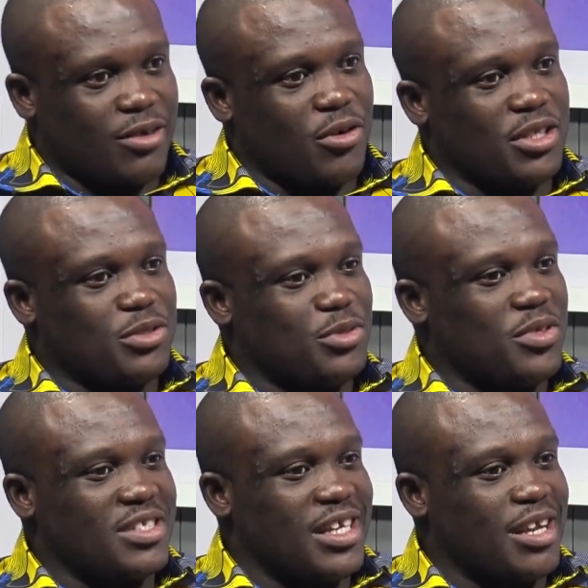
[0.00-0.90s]
going into
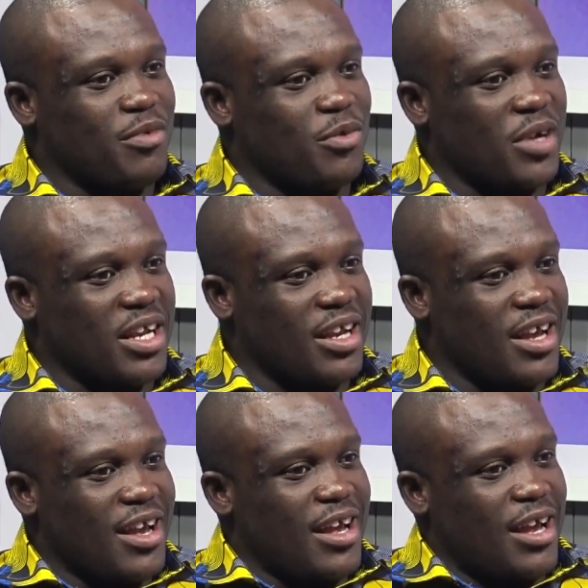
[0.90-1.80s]
twenty eleven, when
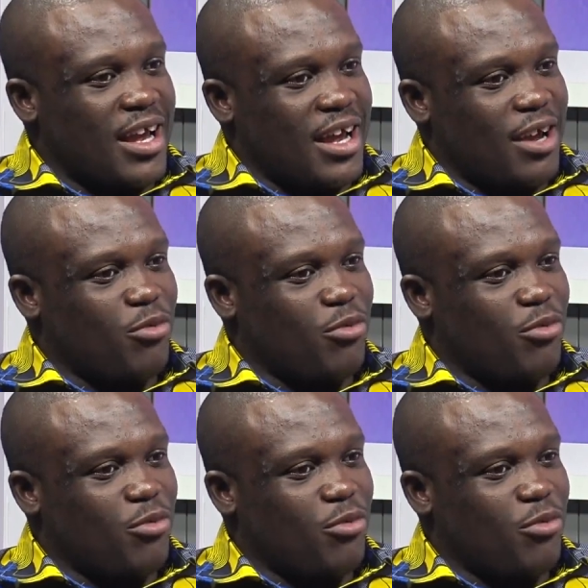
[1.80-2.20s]
uh,